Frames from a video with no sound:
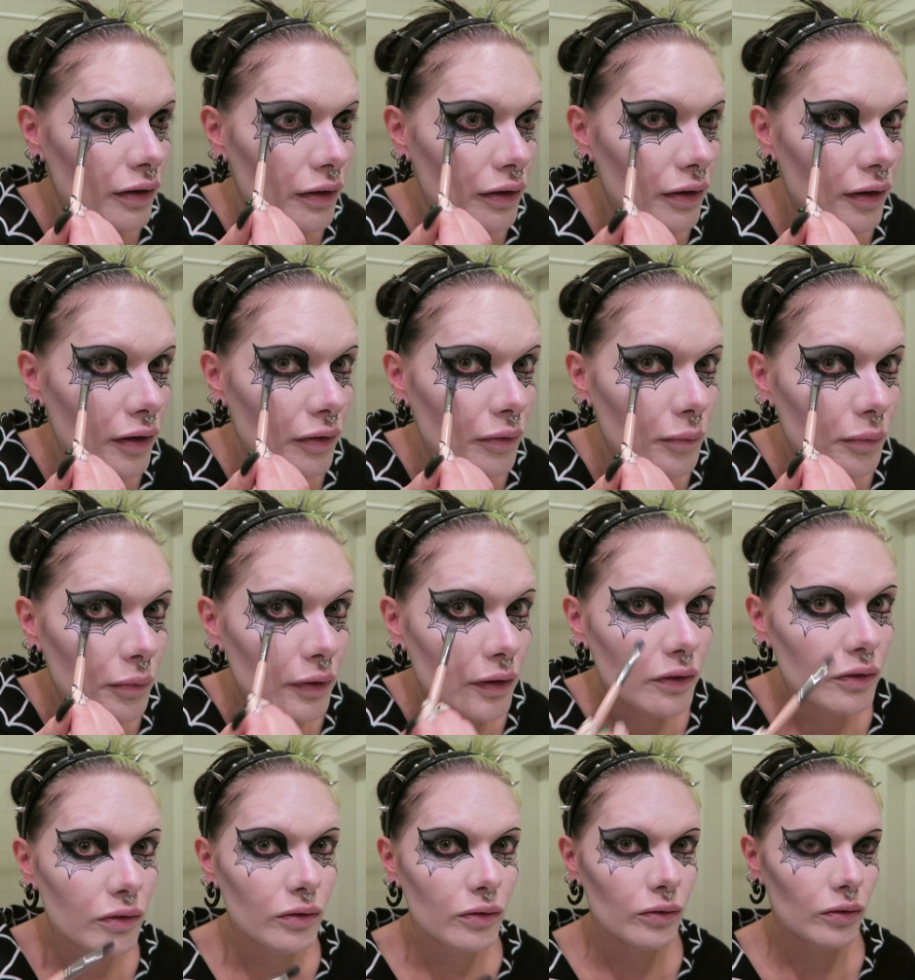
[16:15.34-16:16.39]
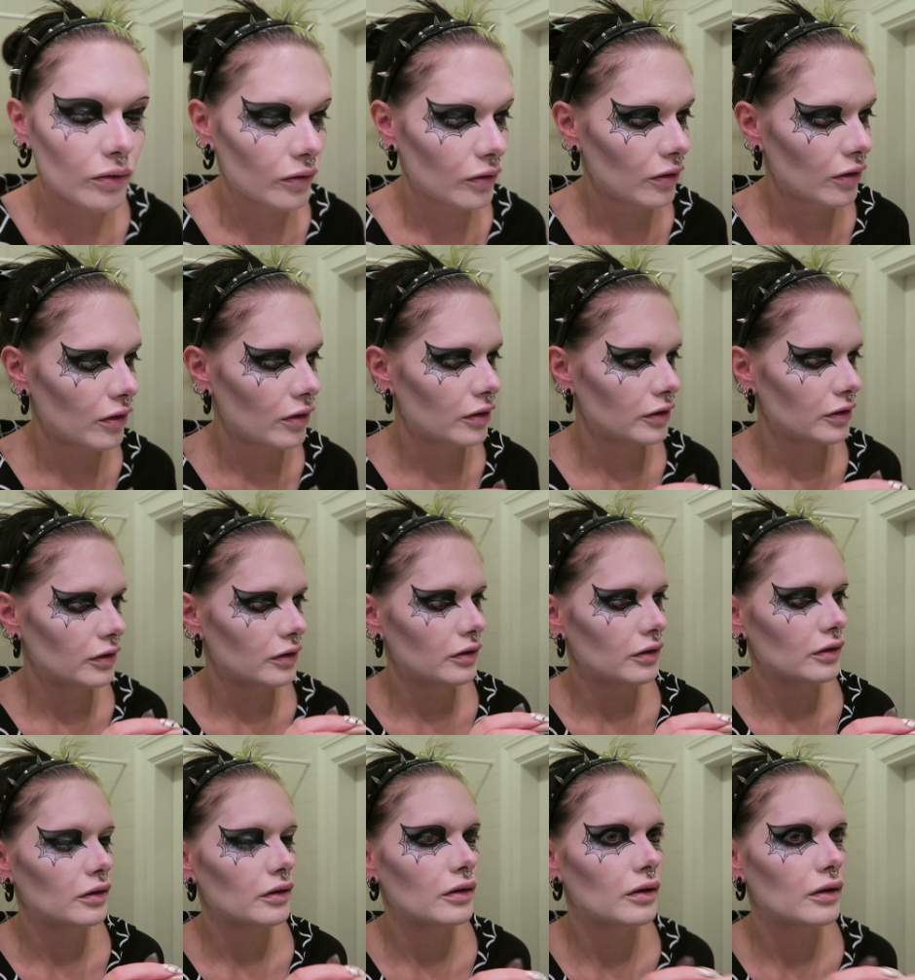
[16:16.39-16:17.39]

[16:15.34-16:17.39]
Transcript: Can't be too dark,